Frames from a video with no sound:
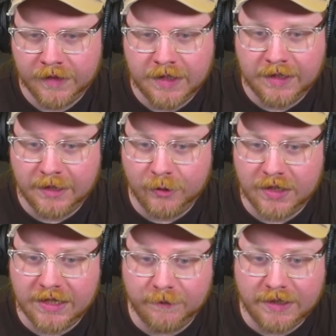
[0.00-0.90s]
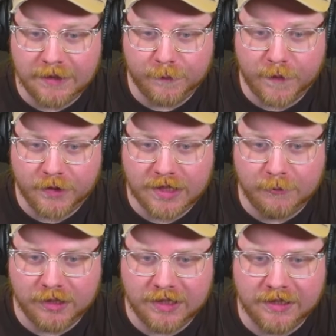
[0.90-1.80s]
And you can even get funky
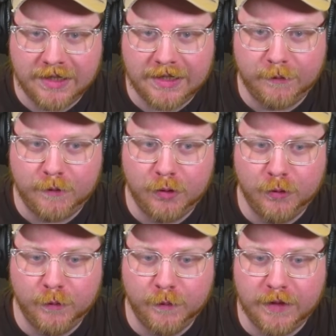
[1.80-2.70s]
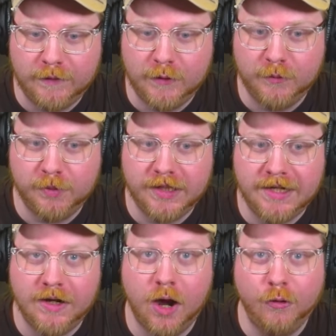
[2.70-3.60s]
with it. Like if you've
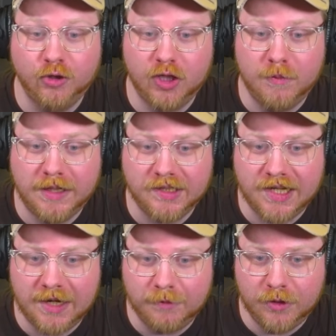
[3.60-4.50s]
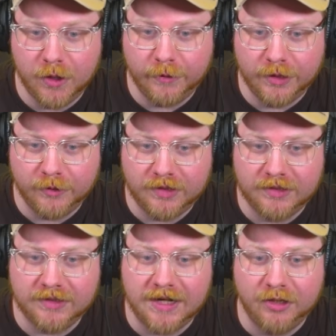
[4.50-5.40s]
played Ocean Mixtape, you know, they
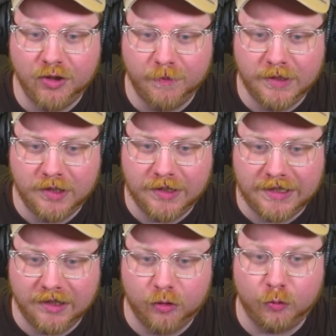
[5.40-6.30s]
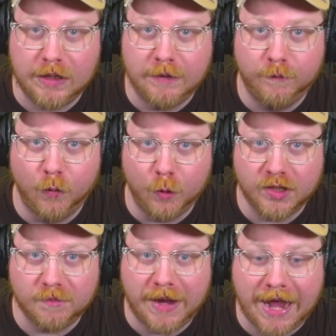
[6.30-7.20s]
kind of jump into like a
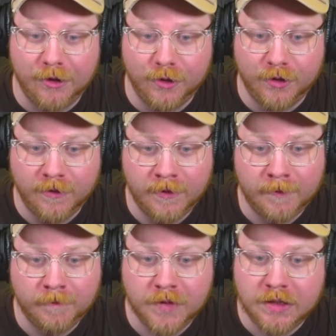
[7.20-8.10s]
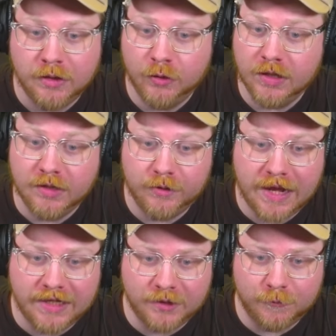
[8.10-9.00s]
3/4 pattern. You can do
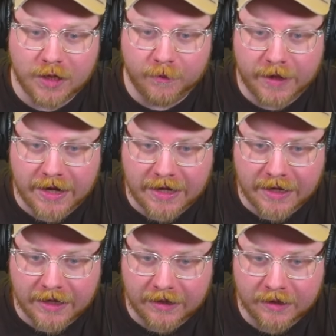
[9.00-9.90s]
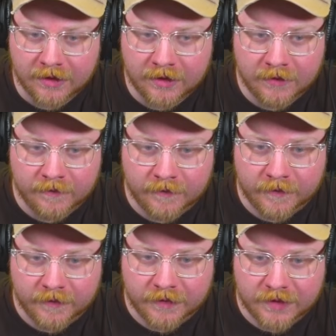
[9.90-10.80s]
that as well by
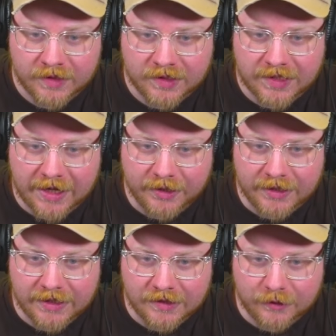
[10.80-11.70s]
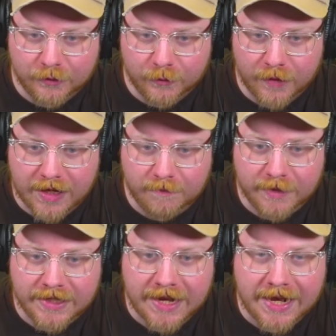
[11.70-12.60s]
scaling it to a
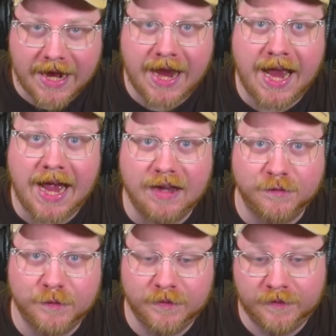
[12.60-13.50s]
beat and a half.